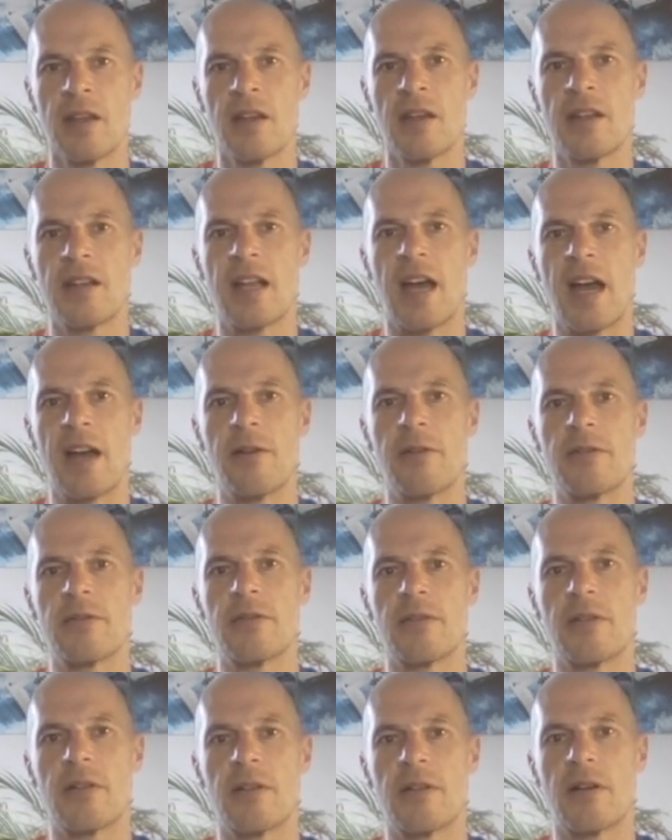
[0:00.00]
Now,
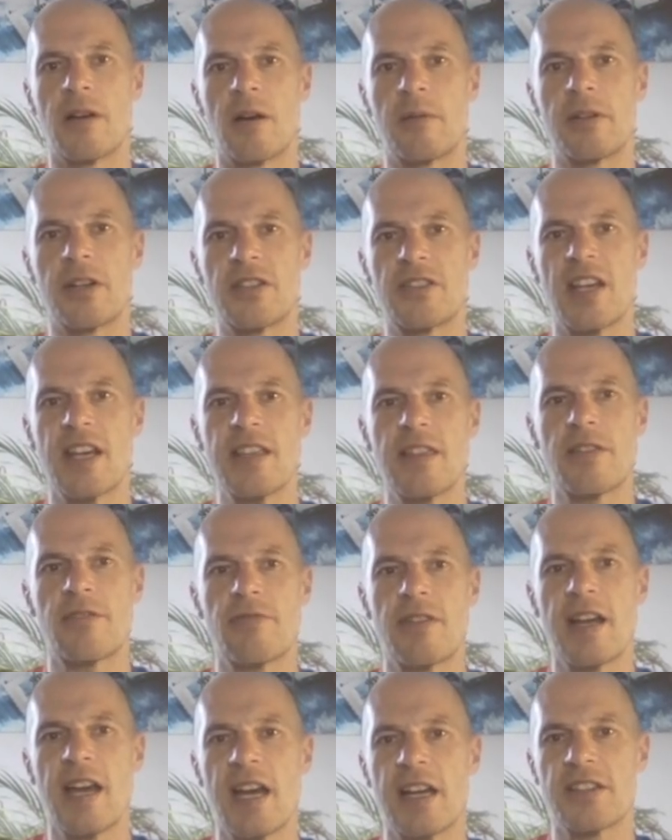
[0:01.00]
I'm going to take the
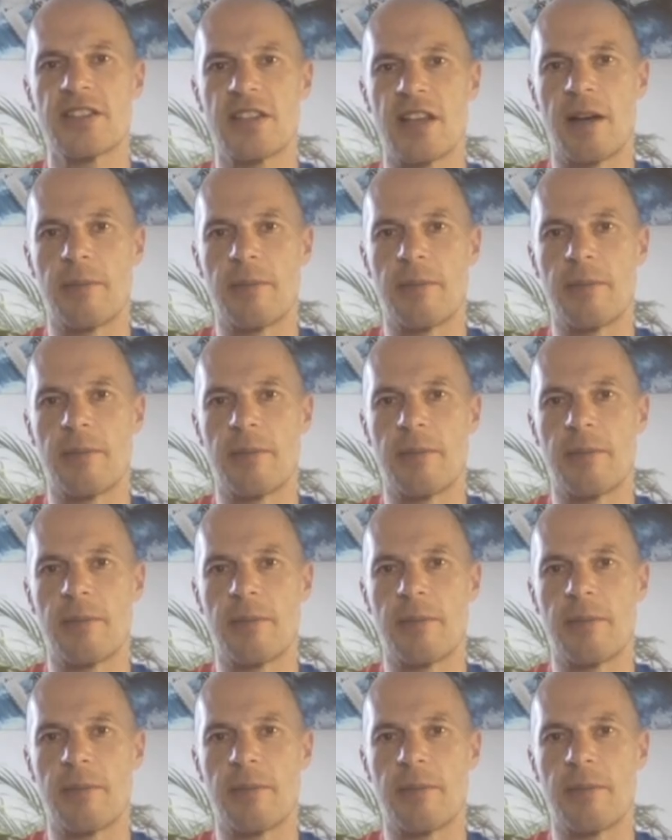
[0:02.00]
3x,